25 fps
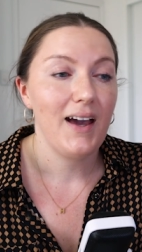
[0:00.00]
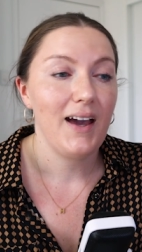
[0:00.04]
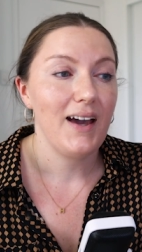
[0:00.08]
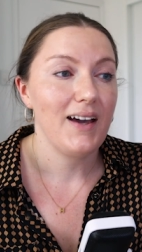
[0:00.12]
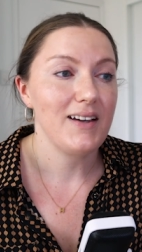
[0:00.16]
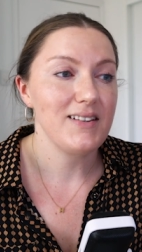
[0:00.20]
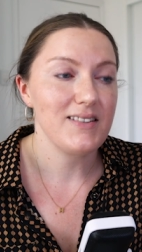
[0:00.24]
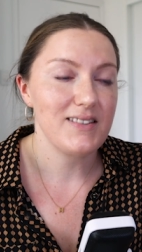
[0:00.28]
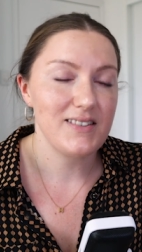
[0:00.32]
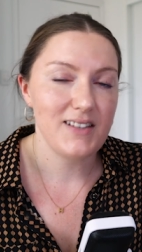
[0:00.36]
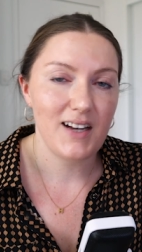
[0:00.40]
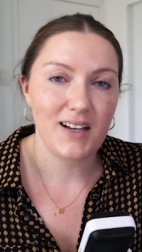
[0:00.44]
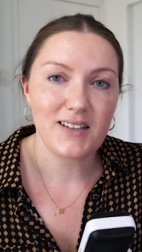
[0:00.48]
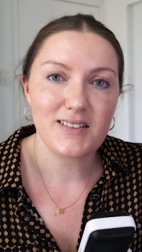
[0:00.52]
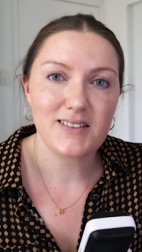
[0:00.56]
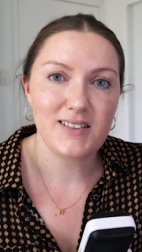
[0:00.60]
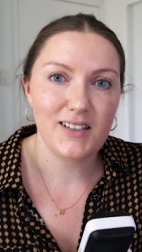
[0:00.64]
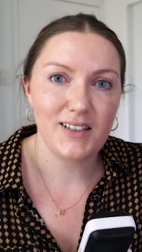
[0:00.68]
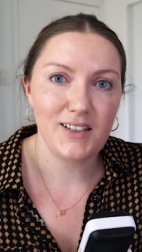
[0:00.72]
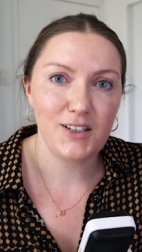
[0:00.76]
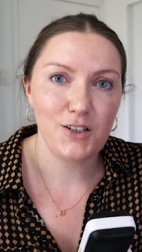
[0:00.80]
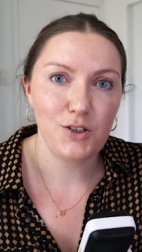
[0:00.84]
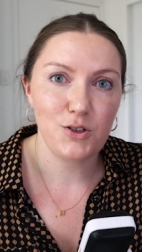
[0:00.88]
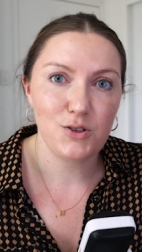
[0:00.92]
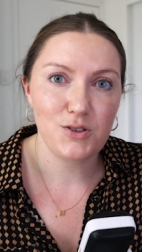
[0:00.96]
and start
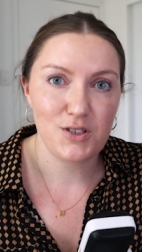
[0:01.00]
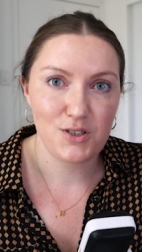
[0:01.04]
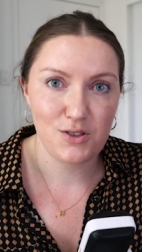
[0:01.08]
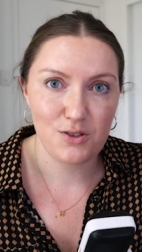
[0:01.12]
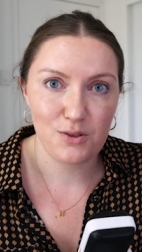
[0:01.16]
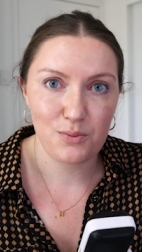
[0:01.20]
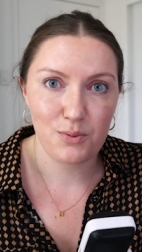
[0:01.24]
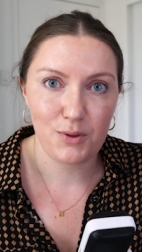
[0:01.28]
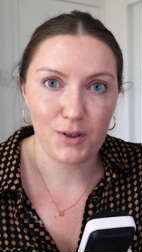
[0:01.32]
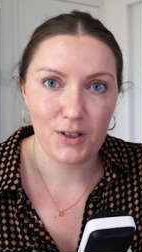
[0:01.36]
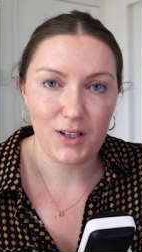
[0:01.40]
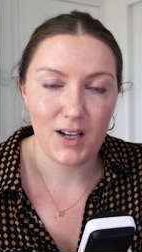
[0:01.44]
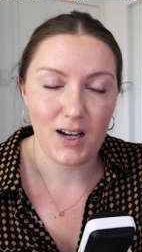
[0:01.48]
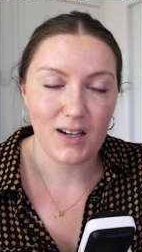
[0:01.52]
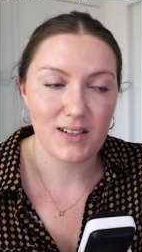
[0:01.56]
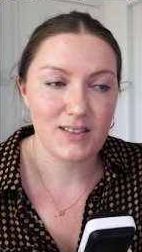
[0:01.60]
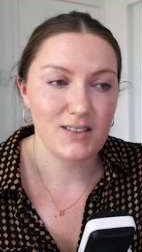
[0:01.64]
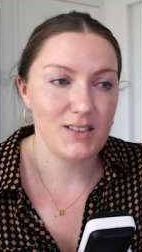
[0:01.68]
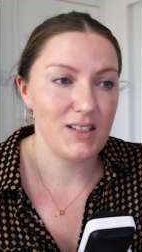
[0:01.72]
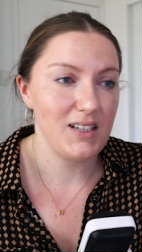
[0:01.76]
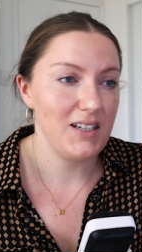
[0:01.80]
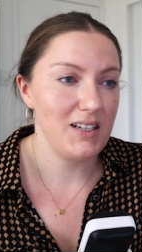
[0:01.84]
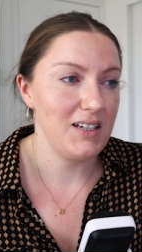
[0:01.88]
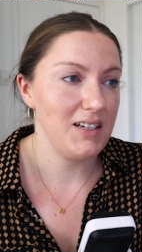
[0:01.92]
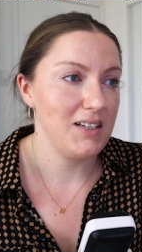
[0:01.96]
selling your digital
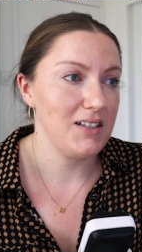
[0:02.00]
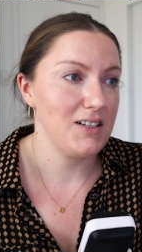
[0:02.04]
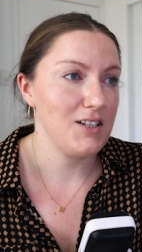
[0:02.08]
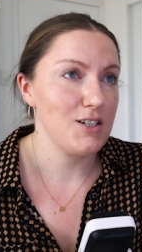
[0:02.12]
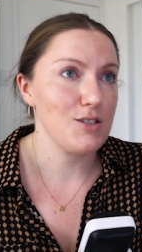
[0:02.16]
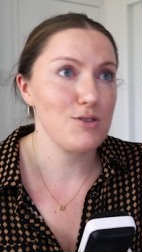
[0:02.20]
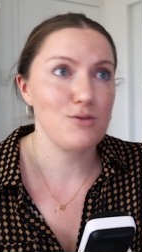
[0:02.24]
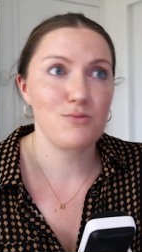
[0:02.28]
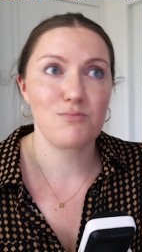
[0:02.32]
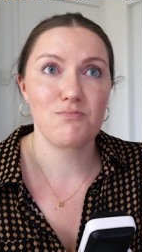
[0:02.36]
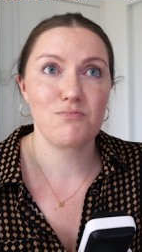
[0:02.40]
products in